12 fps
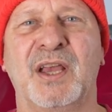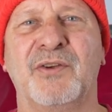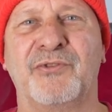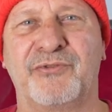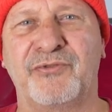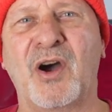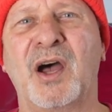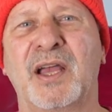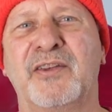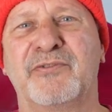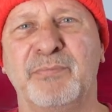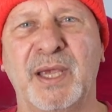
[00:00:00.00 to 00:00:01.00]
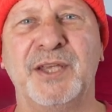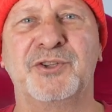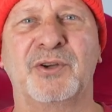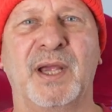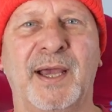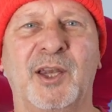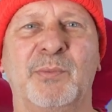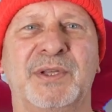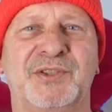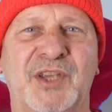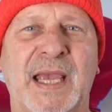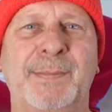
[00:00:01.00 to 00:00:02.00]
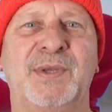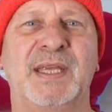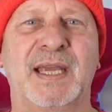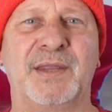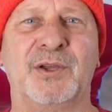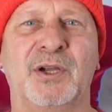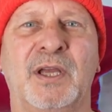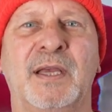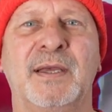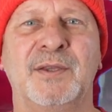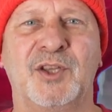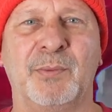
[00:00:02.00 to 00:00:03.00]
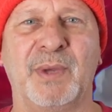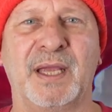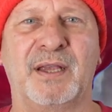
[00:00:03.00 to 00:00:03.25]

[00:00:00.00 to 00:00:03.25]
5 major elements came together to make